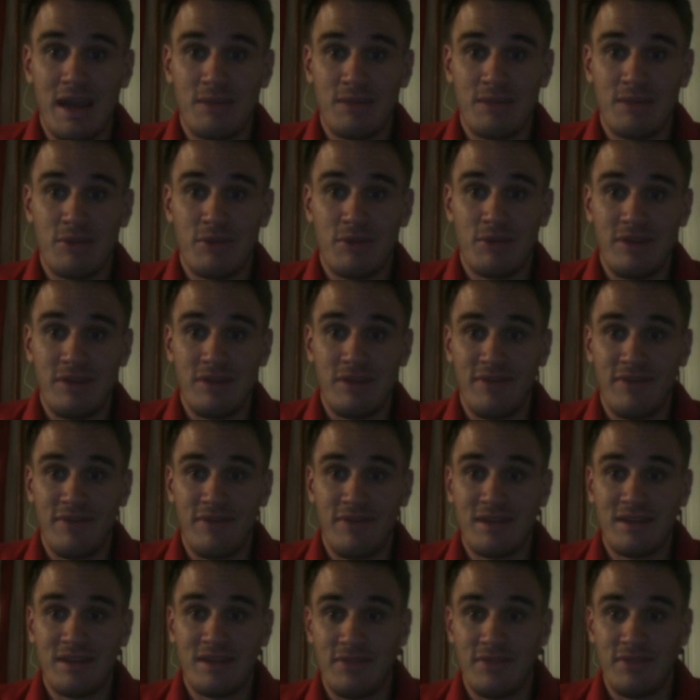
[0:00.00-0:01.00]
pretty
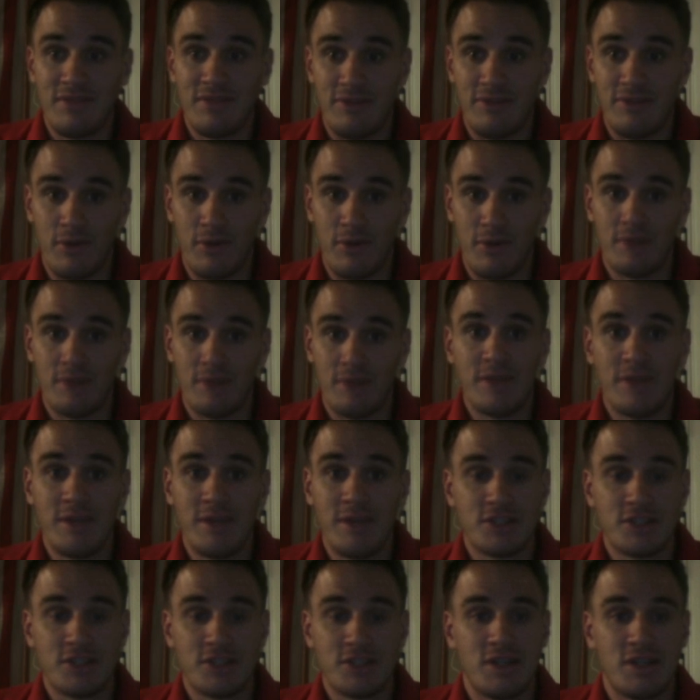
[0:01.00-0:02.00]
effectively for him in
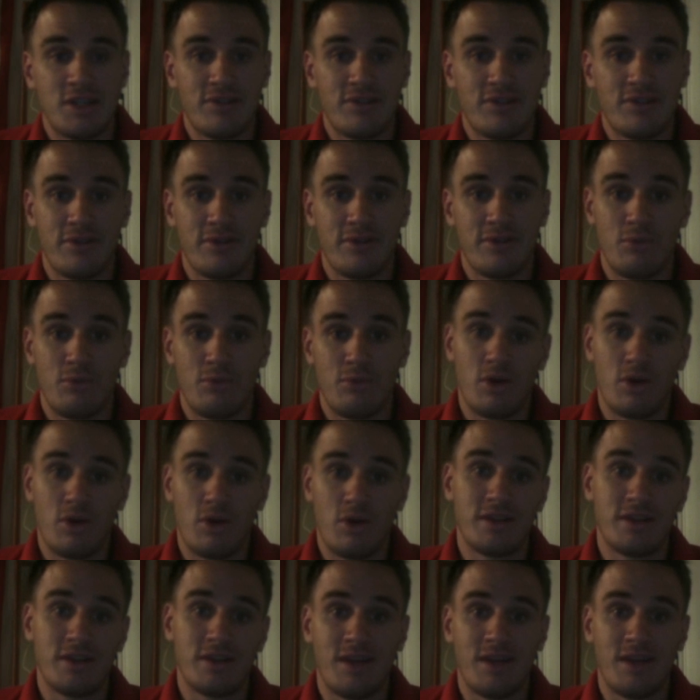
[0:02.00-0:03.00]
exchange for more
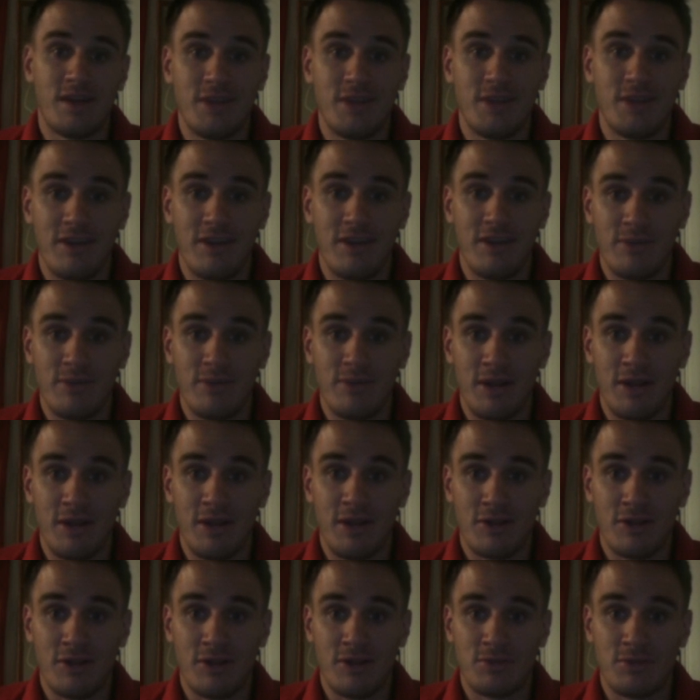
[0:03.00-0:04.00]
autonomy in government and
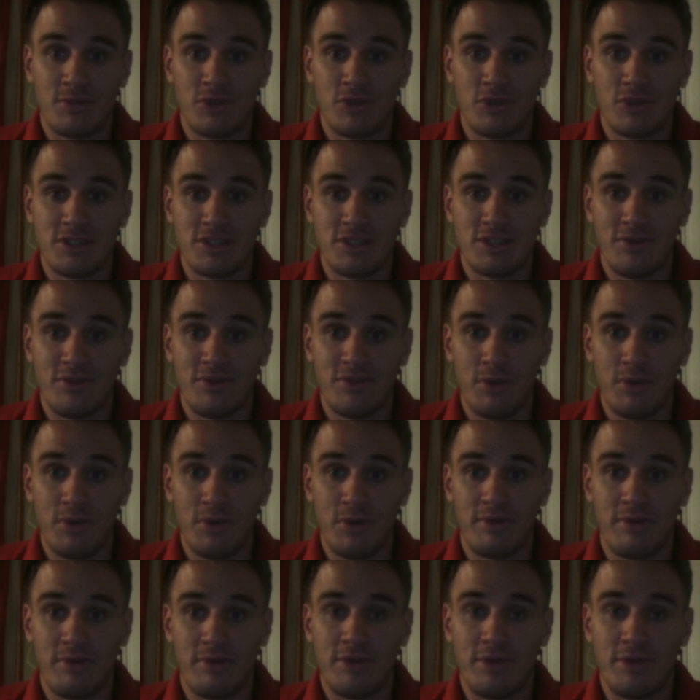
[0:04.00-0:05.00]
larger portions of oil
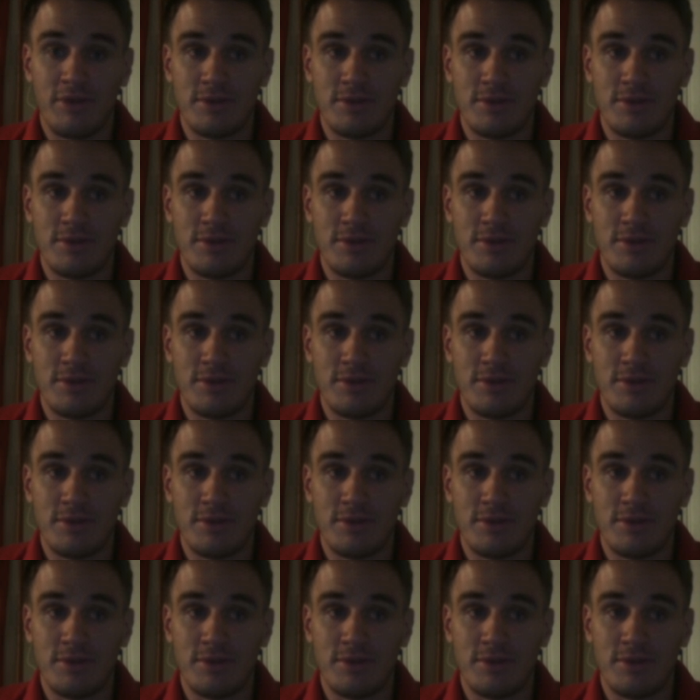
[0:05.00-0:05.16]
revenues.